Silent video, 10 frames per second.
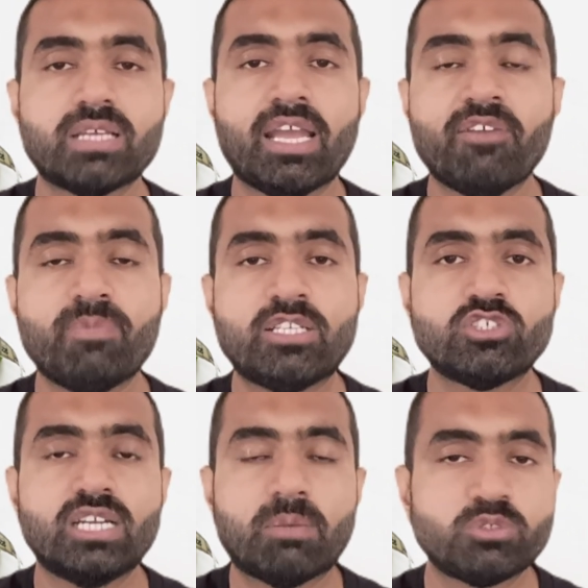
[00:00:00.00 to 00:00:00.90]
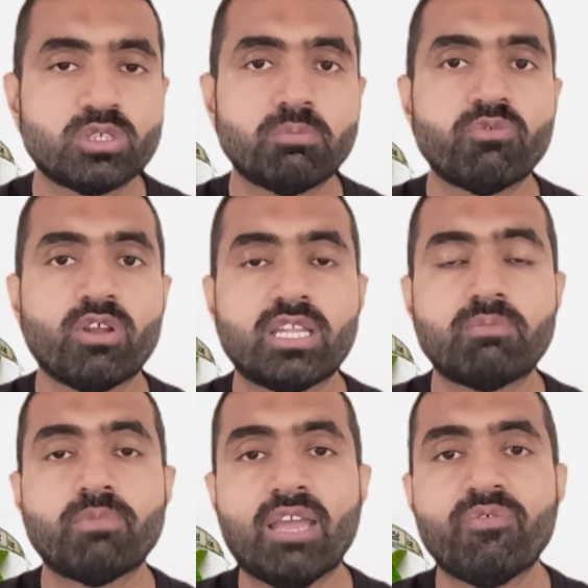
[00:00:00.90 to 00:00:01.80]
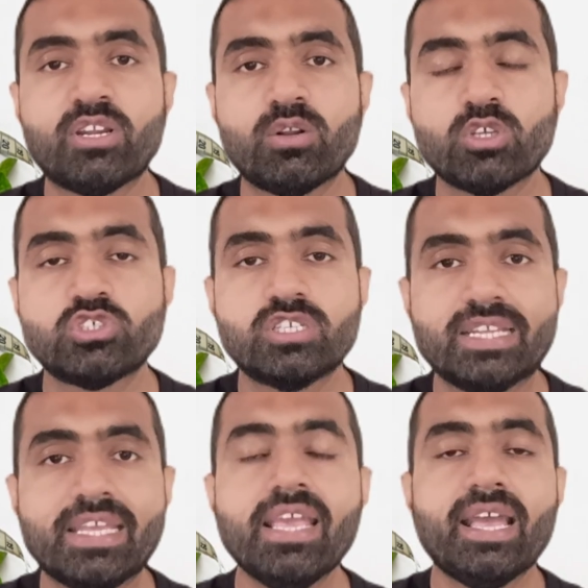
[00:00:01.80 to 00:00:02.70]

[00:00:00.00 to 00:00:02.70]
I have mentioned in episode number 1 that my weight loss journey